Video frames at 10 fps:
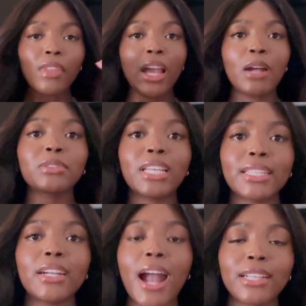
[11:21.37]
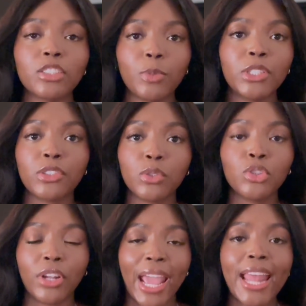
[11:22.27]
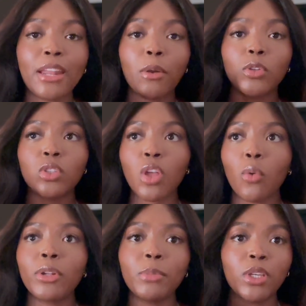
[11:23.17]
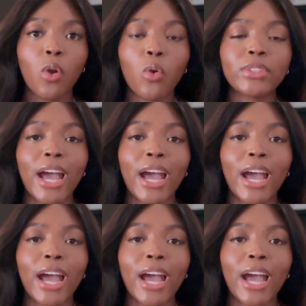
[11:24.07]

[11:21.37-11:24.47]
I was like, there has to be a solution. And lo and behold,